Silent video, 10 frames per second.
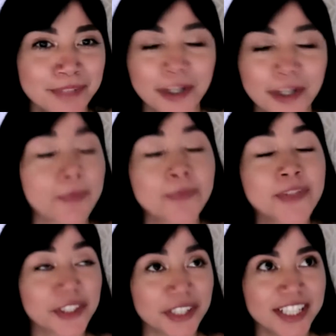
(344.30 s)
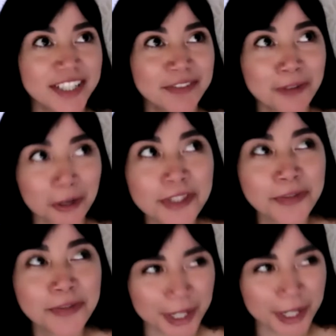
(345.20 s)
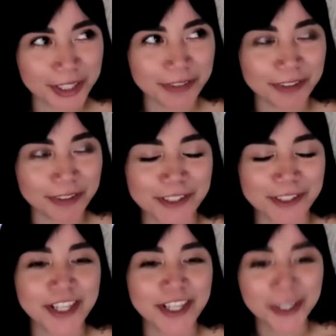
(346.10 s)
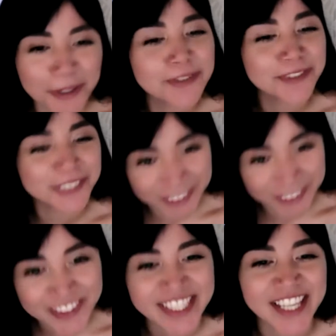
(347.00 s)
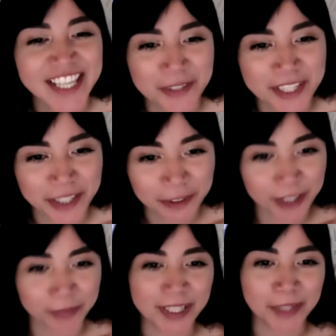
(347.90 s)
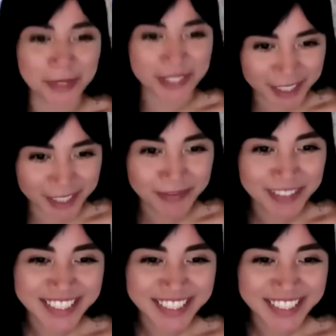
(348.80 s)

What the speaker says: I'm sorry, what was one of the first automobiles that was acquired by the museum?